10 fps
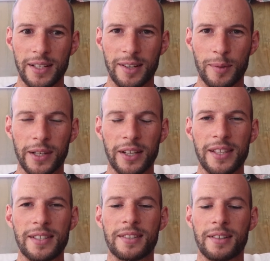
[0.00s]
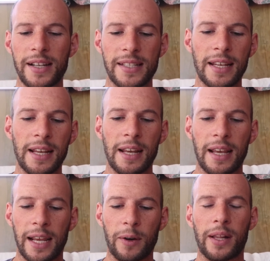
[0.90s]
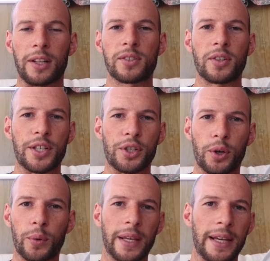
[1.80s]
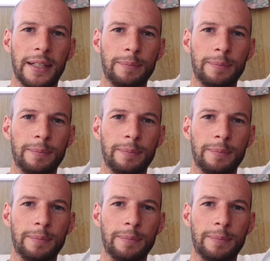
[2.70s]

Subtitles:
I was like, oh my god, this is crazy. Anyway, long story short, we